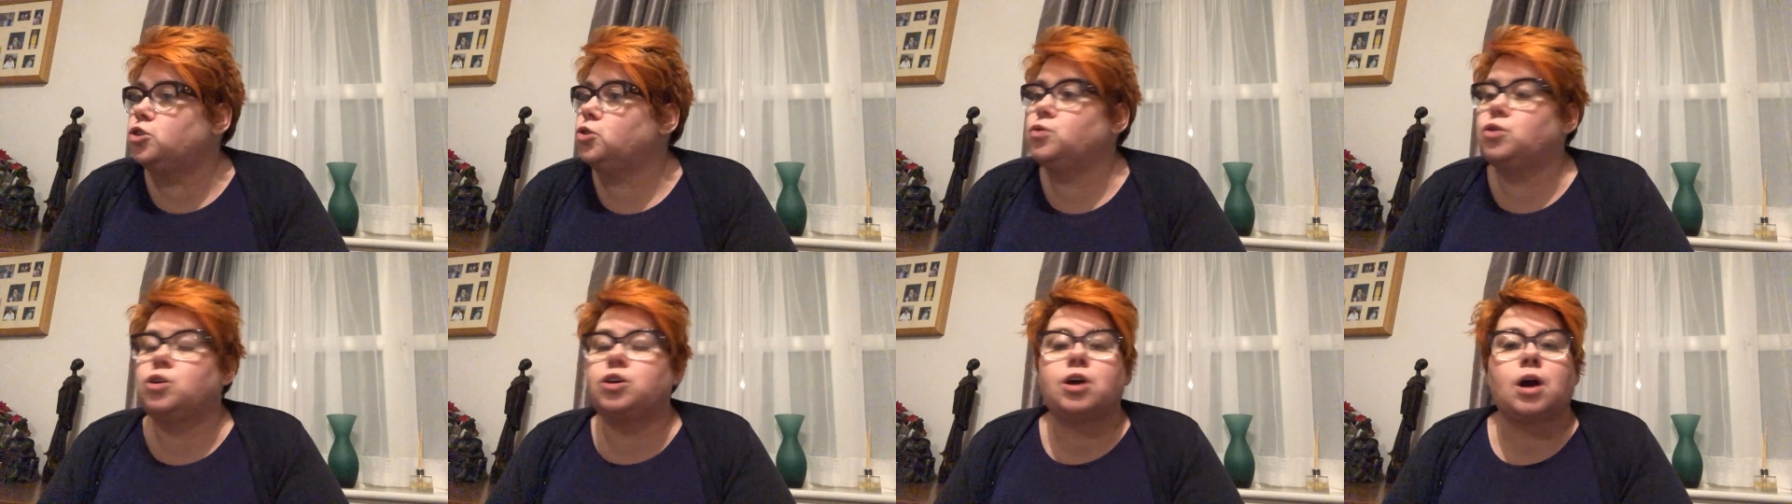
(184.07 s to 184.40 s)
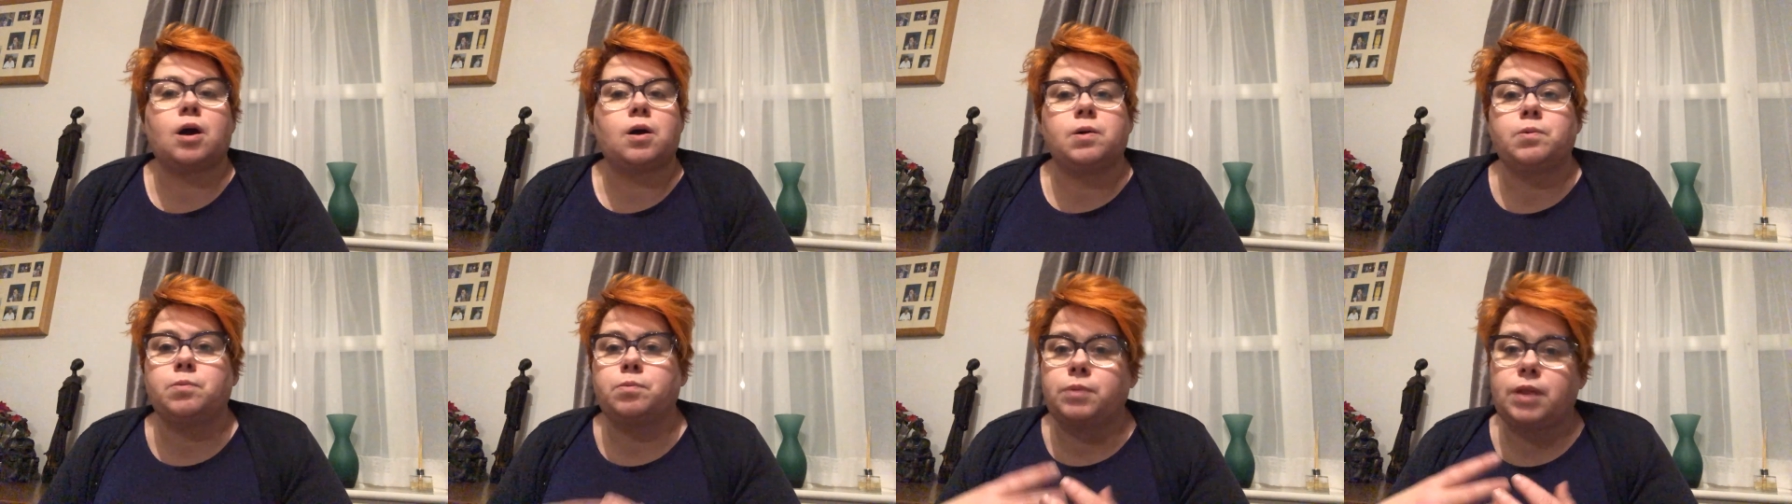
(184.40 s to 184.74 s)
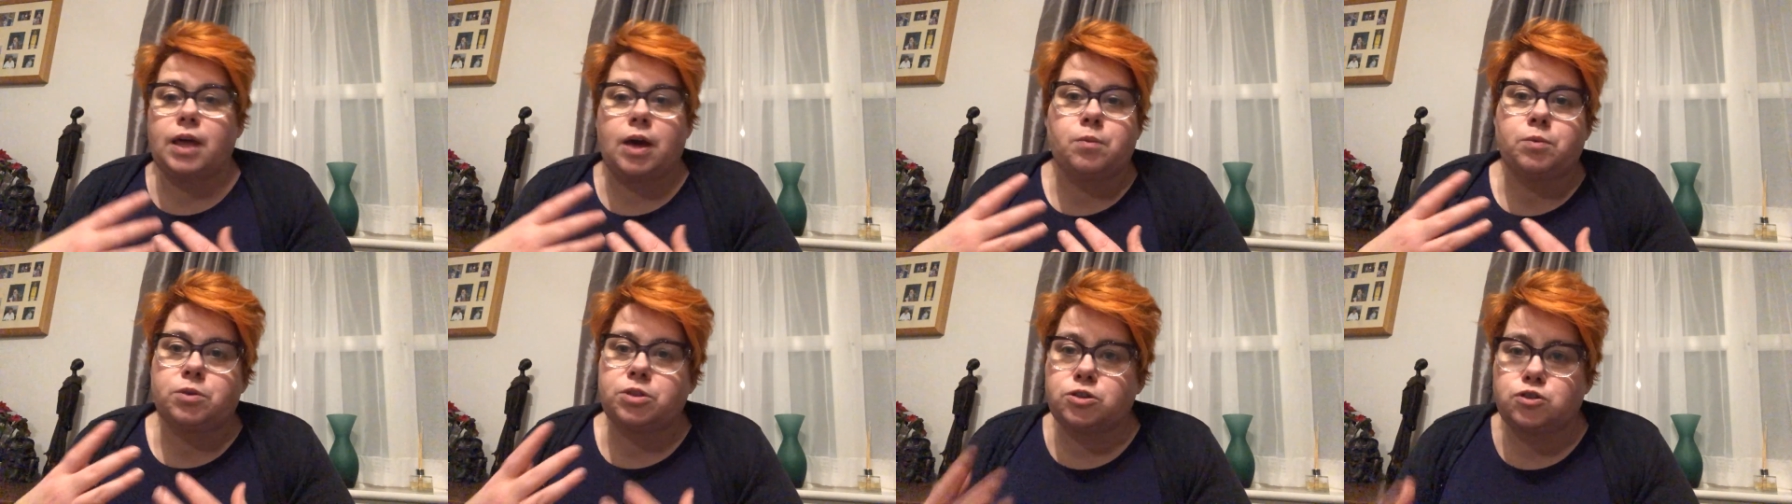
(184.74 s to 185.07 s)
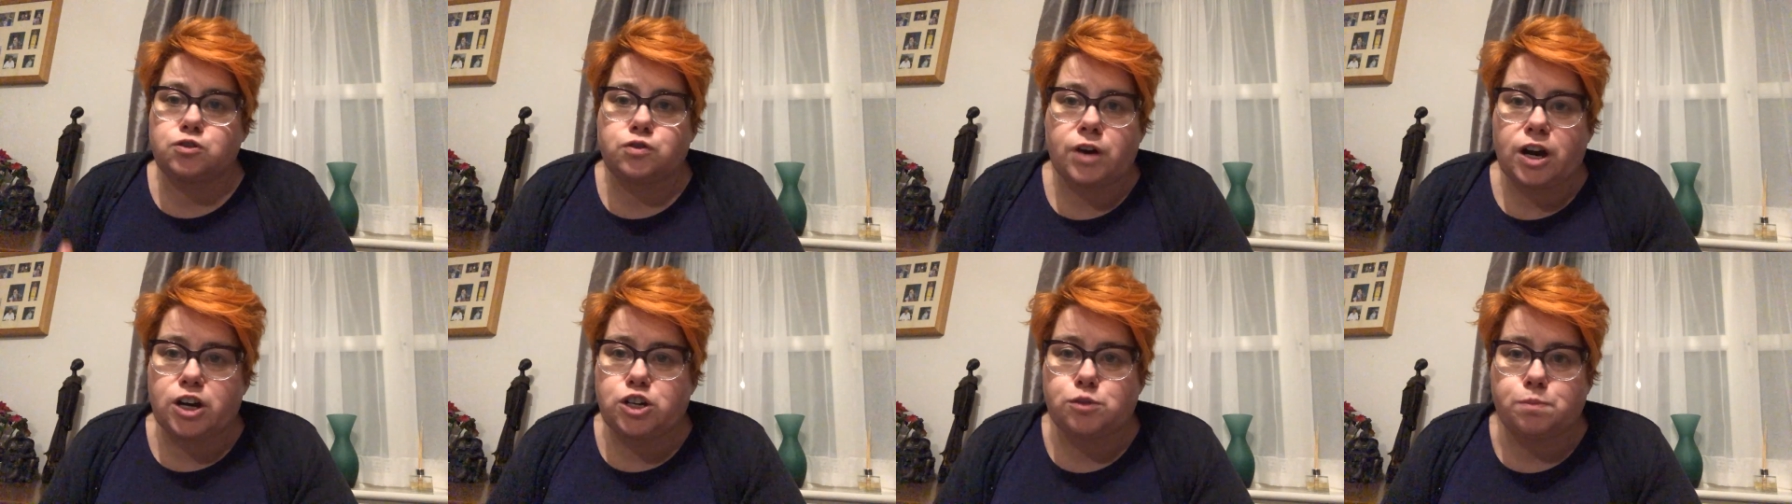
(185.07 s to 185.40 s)
You could go in there with a
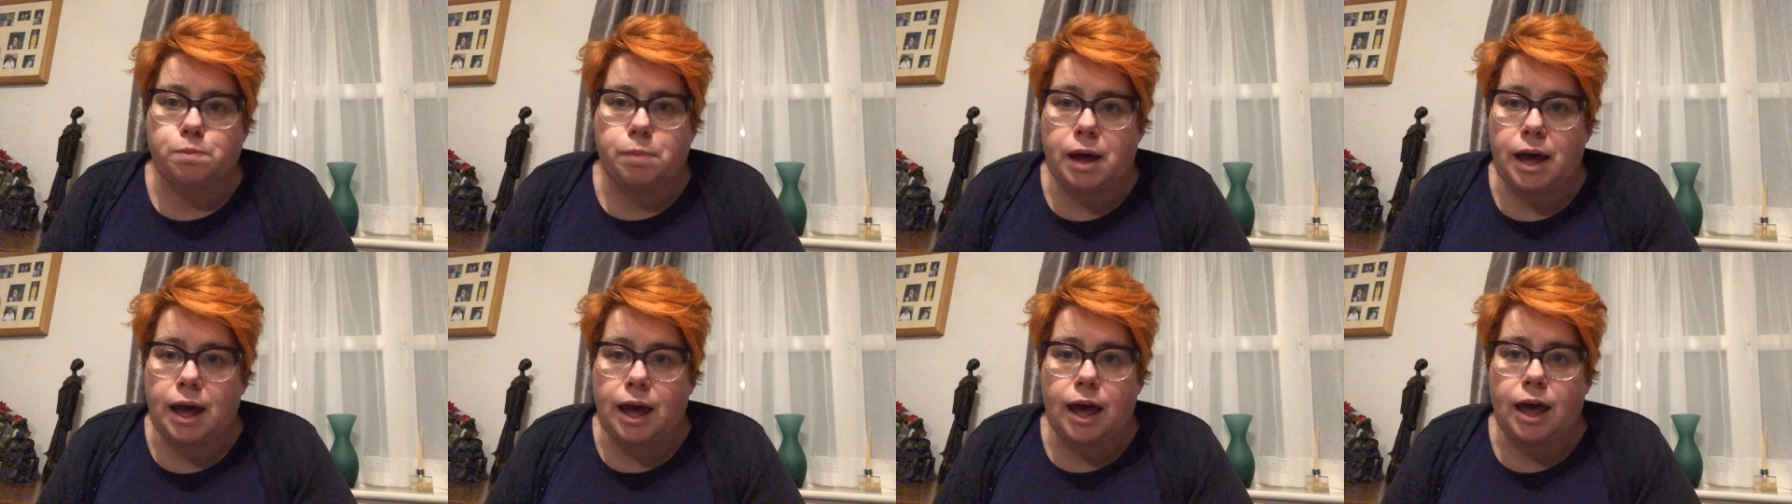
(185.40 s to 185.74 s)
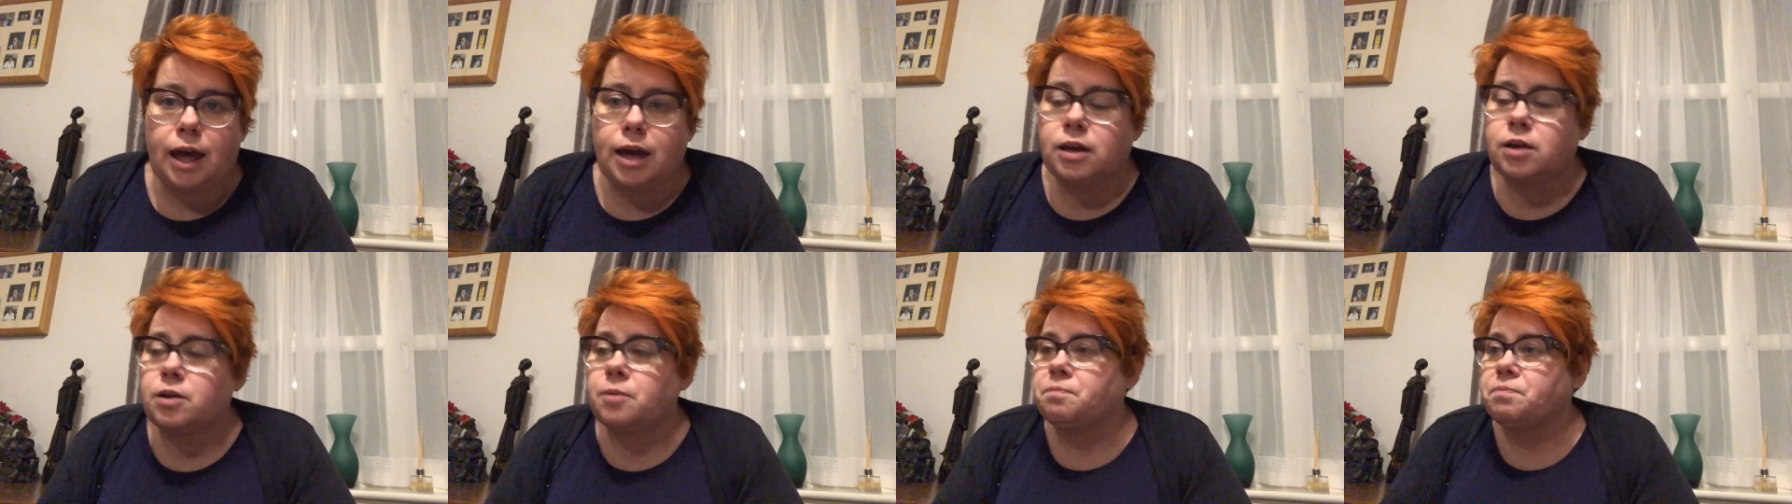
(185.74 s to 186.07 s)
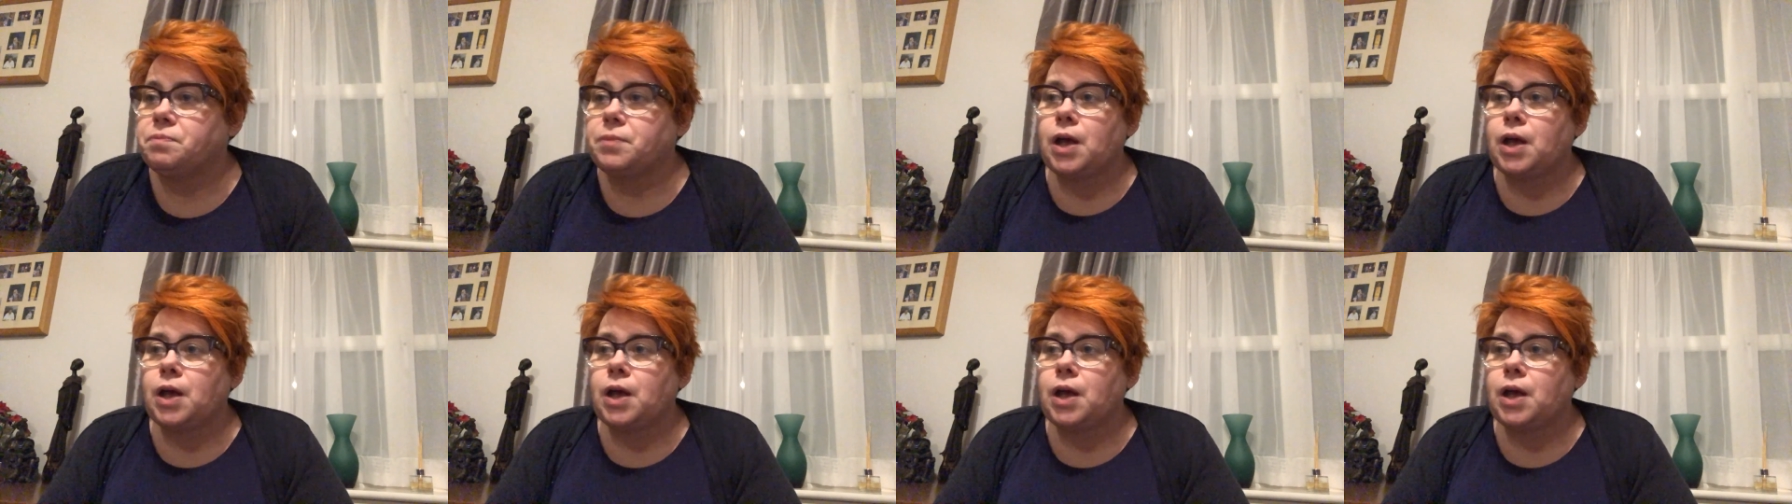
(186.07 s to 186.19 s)
trash bag